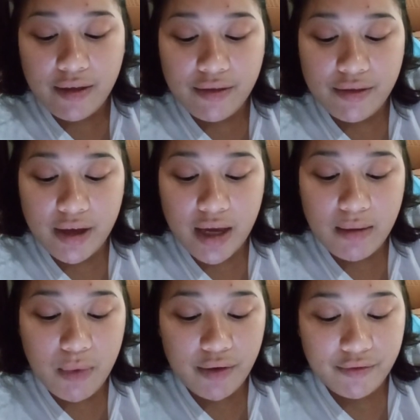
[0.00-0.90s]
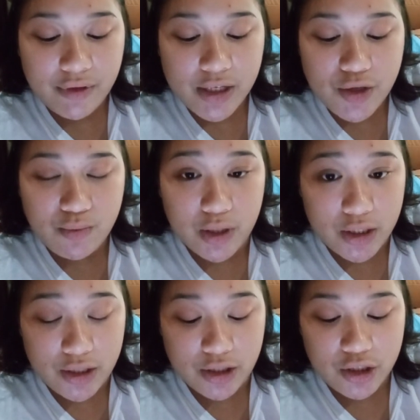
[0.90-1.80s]
The aim of this
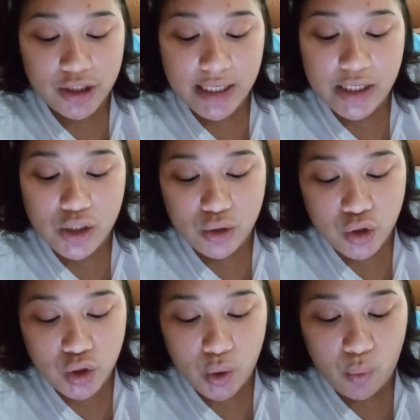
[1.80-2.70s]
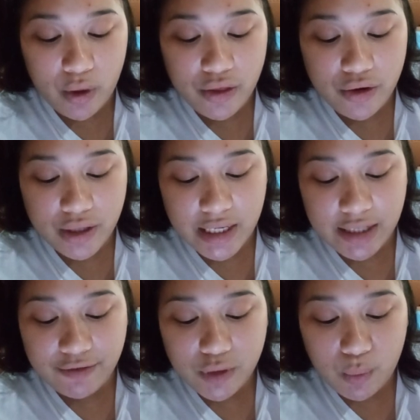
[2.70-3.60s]
research is to show whether the
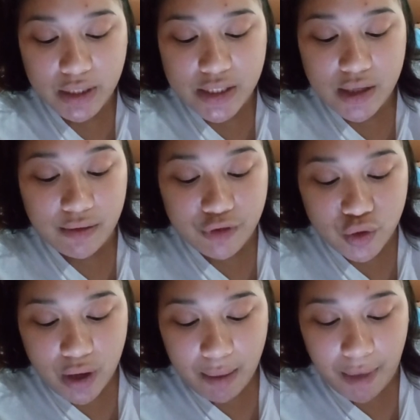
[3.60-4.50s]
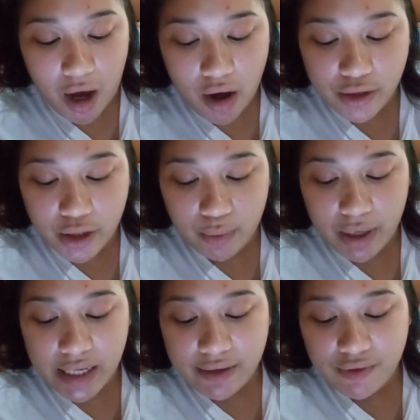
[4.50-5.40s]
influence of drama on the
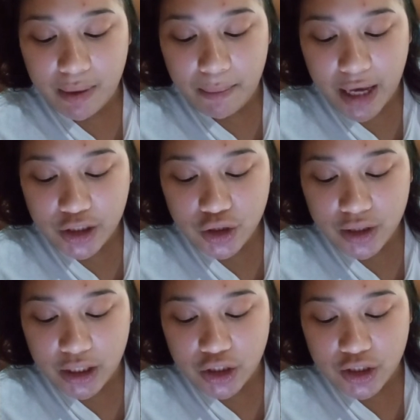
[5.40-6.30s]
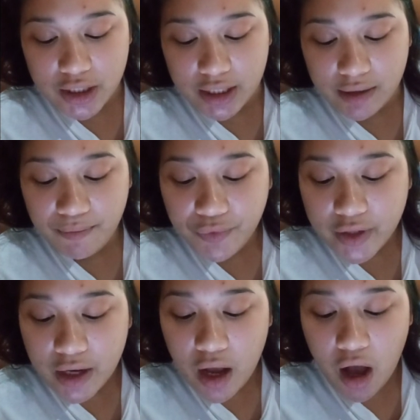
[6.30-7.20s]
creative imagination
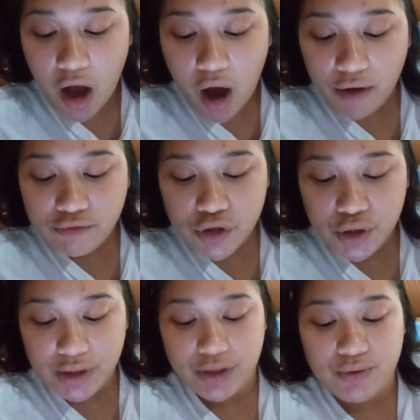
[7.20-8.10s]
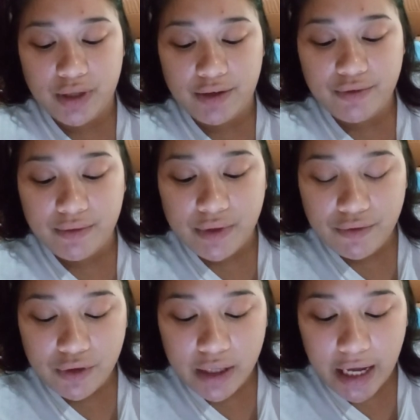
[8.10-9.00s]
of children from
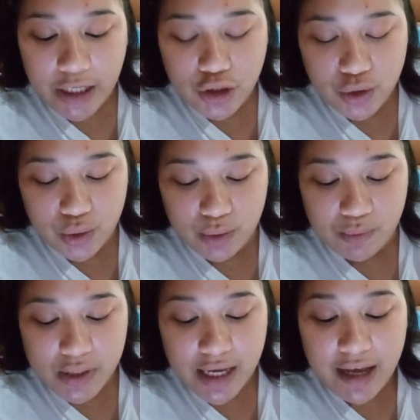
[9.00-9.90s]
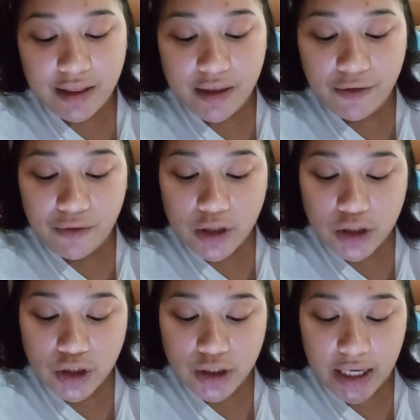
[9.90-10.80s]
different age groups
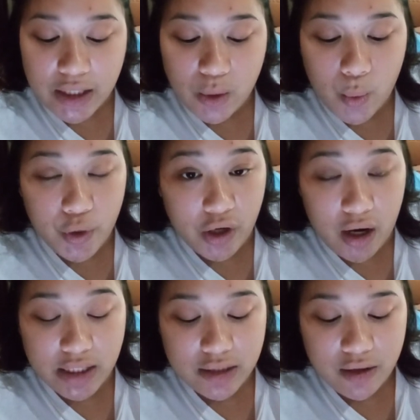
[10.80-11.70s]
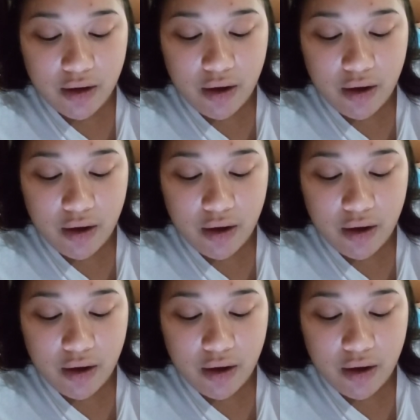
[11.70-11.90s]
differentiate or not.